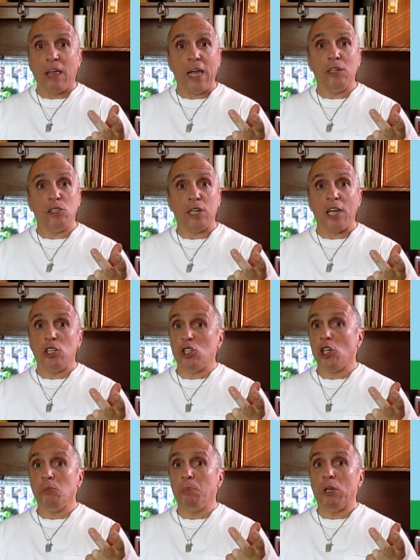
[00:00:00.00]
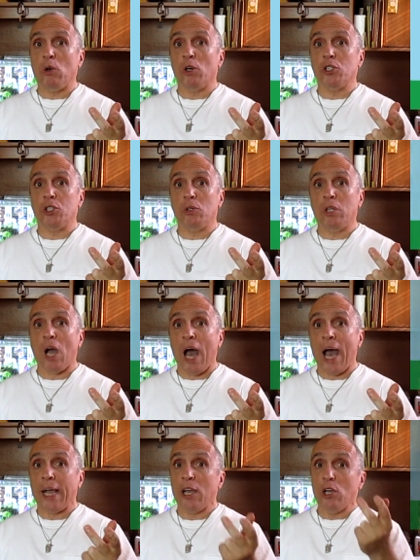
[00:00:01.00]
They say just because you
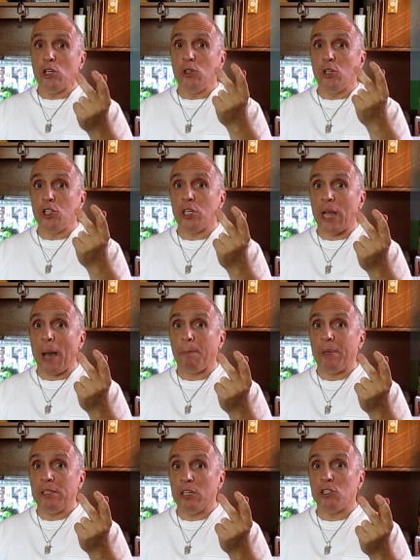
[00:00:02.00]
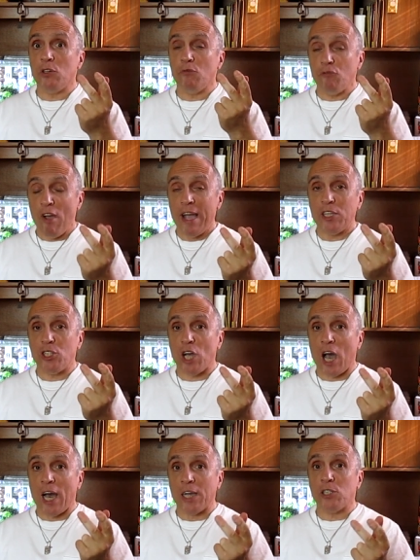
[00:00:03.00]
die, you should not be
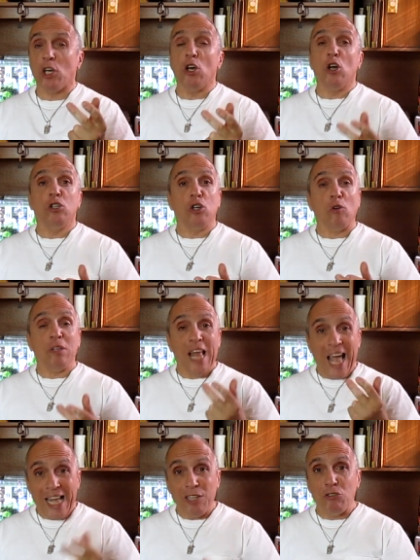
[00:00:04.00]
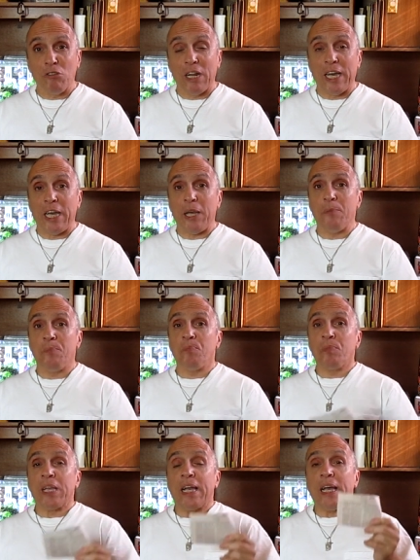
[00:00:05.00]
disenfranchised. So naturally,
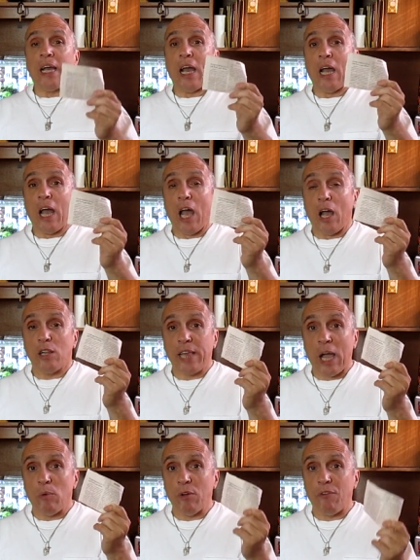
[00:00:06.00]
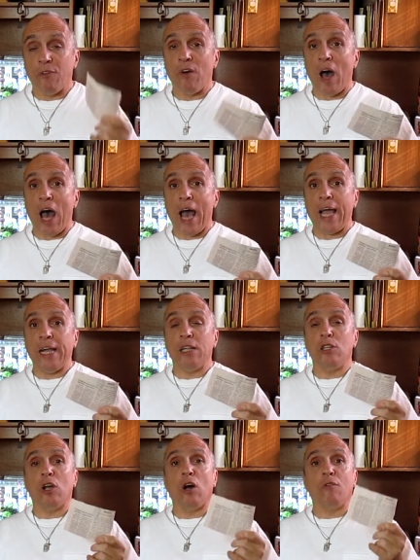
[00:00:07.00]
they would
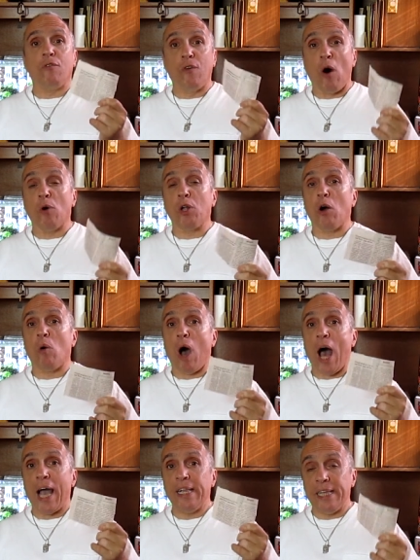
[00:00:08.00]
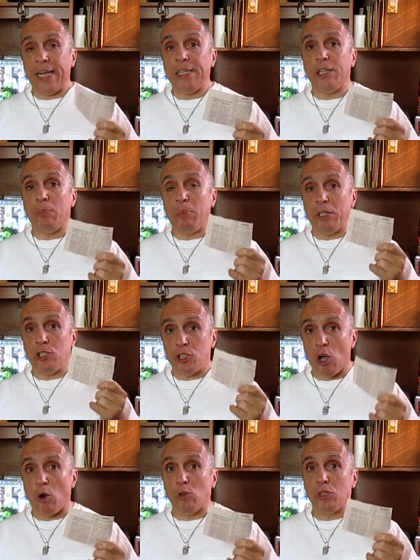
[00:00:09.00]
find photo ID to be
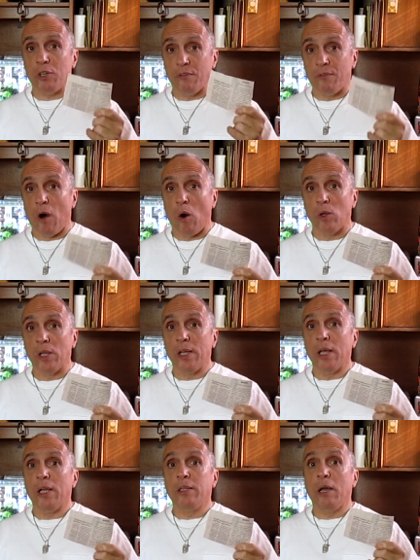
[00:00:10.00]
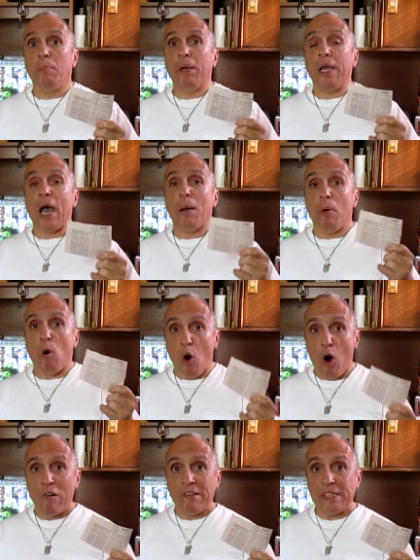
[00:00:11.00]
shown to vote to be
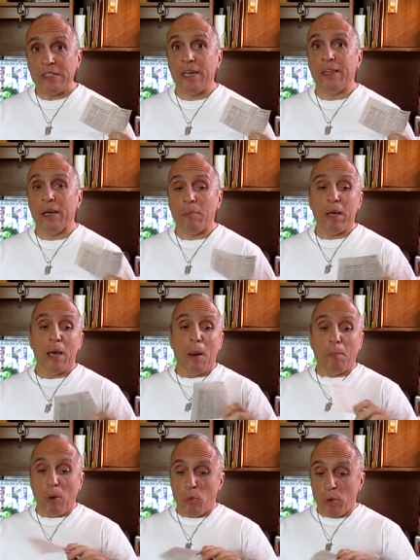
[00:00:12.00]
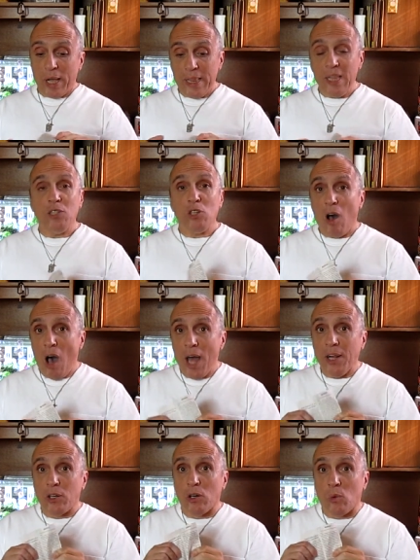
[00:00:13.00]
abhorrent to them. But in this
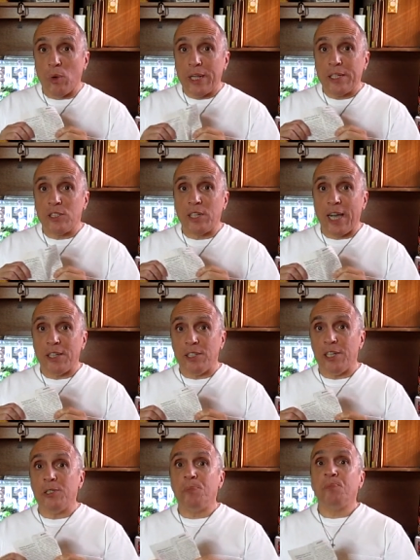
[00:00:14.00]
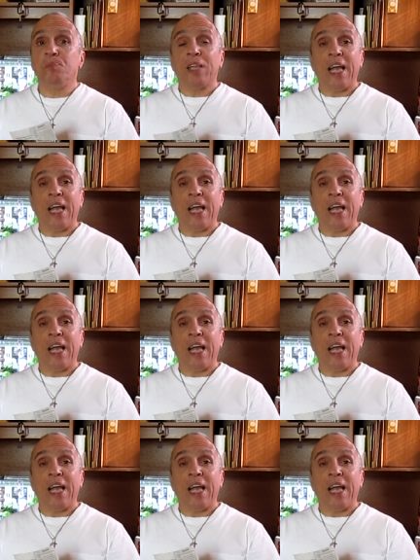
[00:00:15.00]
article, what it says is